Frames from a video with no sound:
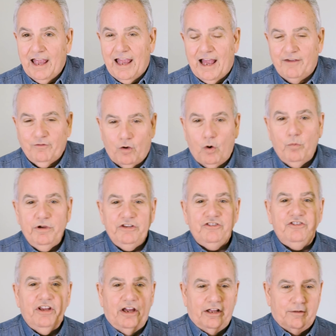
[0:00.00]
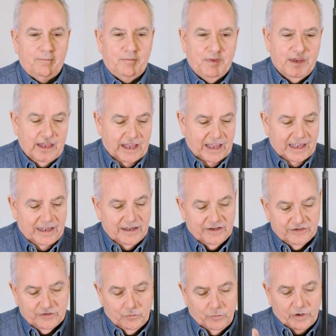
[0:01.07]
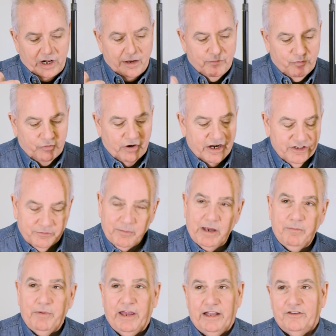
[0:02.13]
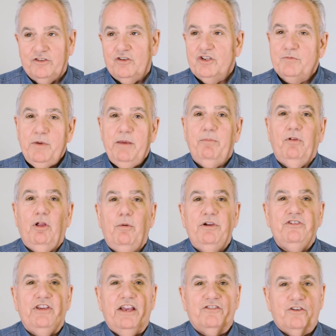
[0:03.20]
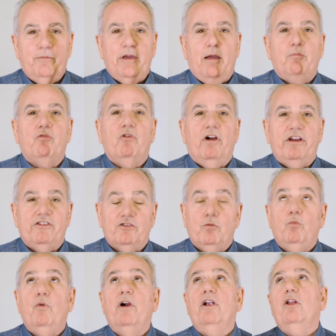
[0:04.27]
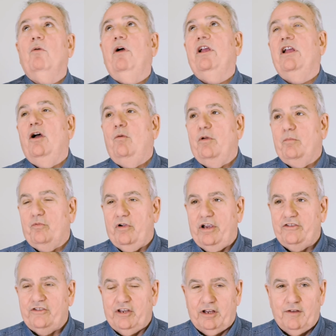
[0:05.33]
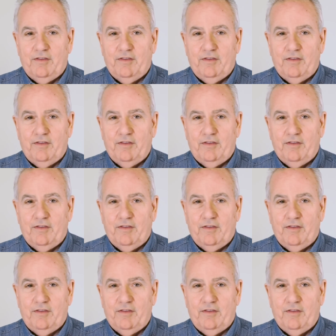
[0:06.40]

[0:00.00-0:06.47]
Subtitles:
I've always done is when I price my pens, because people always ask about price, where do I go with pricing?